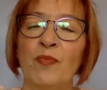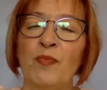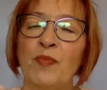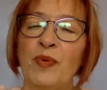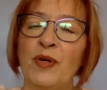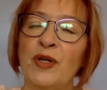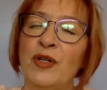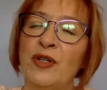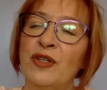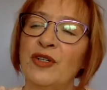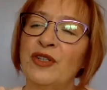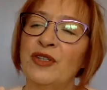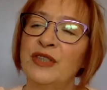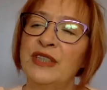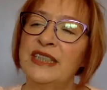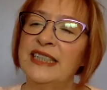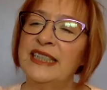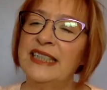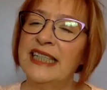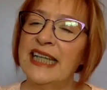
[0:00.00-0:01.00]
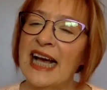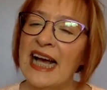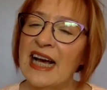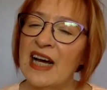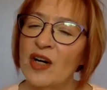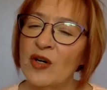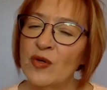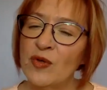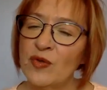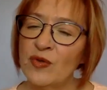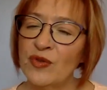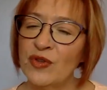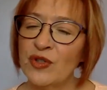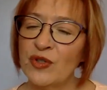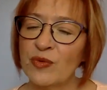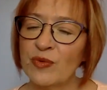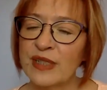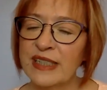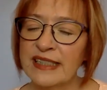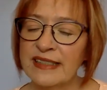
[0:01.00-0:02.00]
pull down the
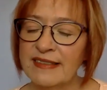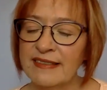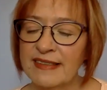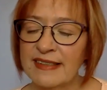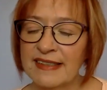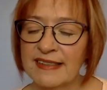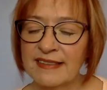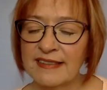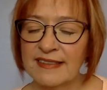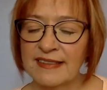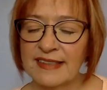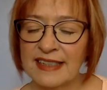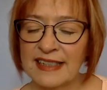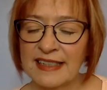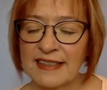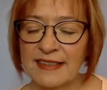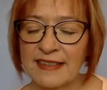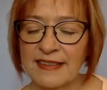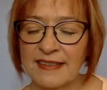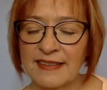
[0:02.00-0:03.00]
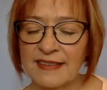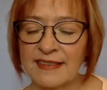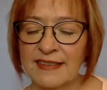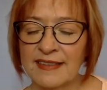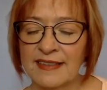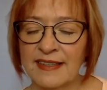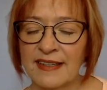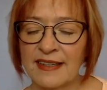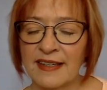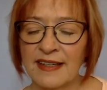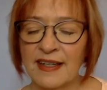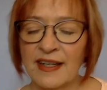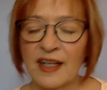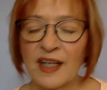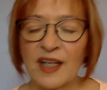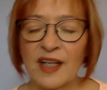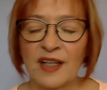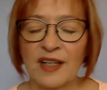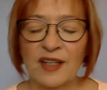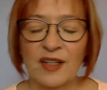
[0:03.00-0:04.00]
resistance,
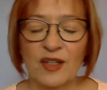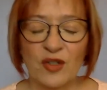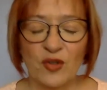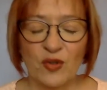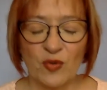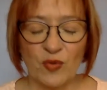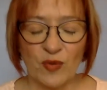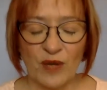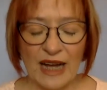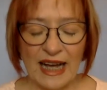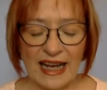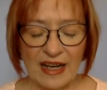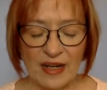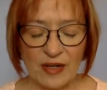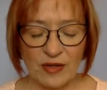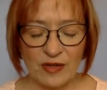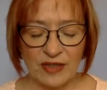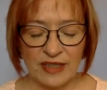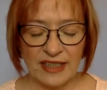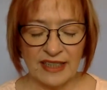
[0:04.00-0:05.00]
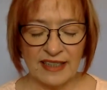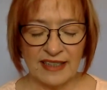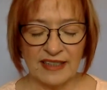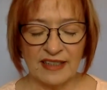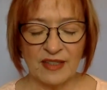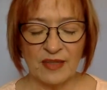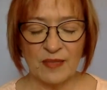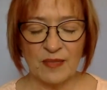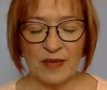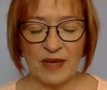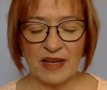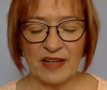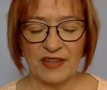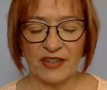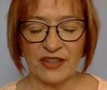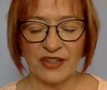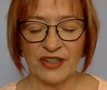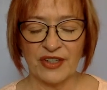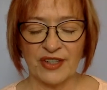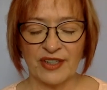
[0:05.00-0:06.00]
ground it in the
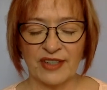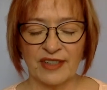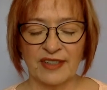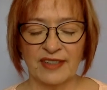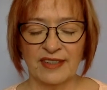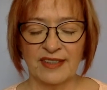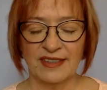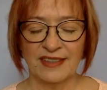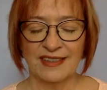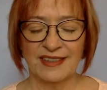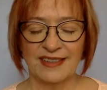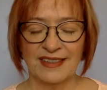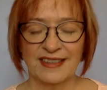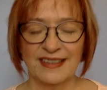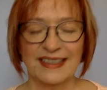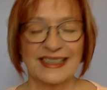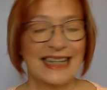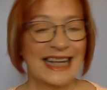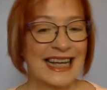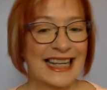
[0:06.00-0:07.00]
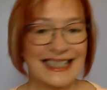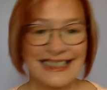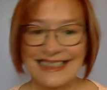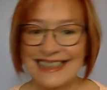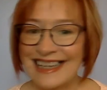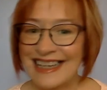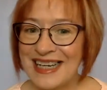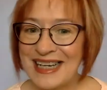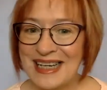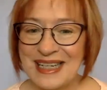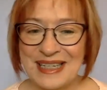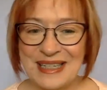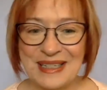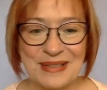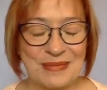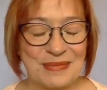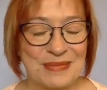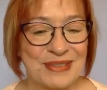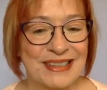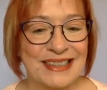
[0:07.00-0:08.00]
Mother. 10
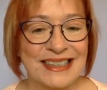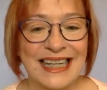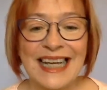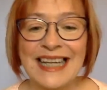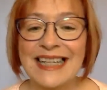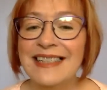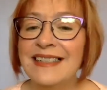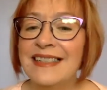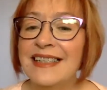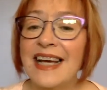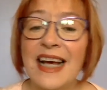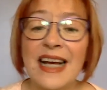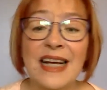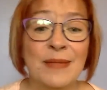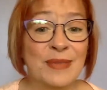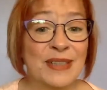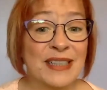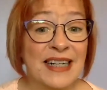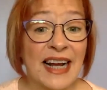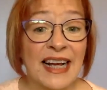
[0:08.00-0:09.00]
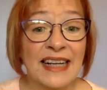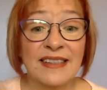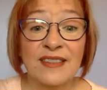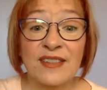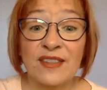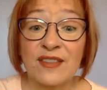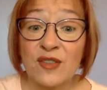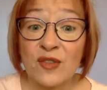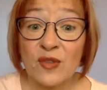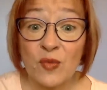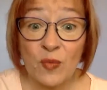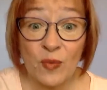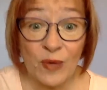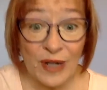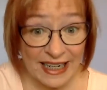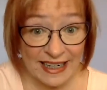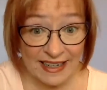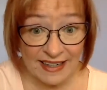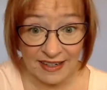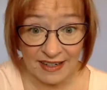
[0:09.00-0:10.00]
times, and I
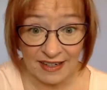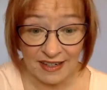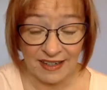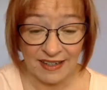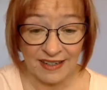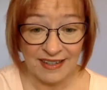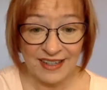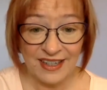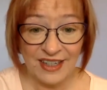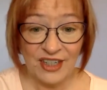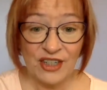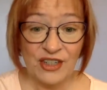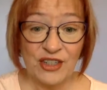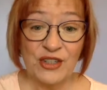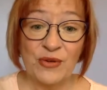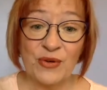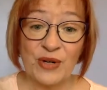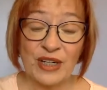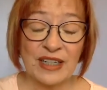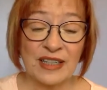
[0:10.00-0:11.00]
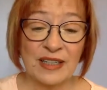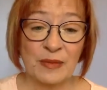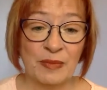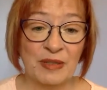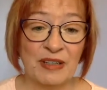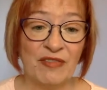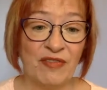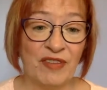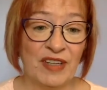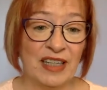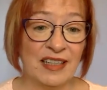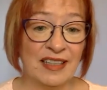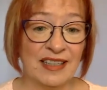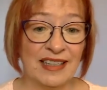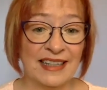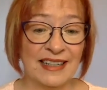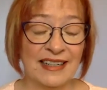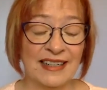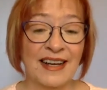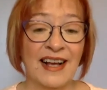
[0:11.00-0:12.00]
swear you are going to be
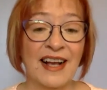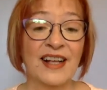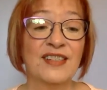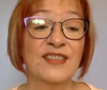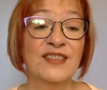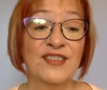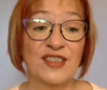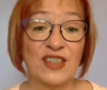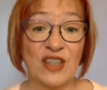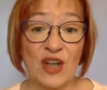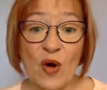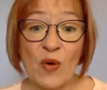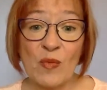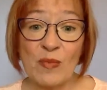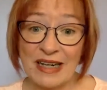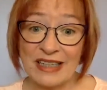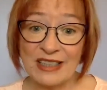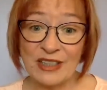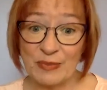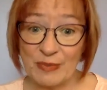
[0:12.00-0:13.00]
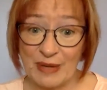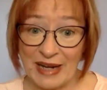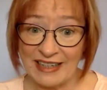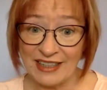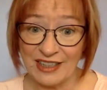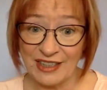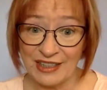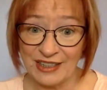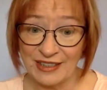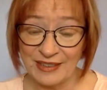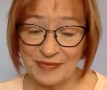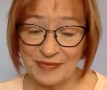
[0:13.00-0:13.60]
feeling so much better.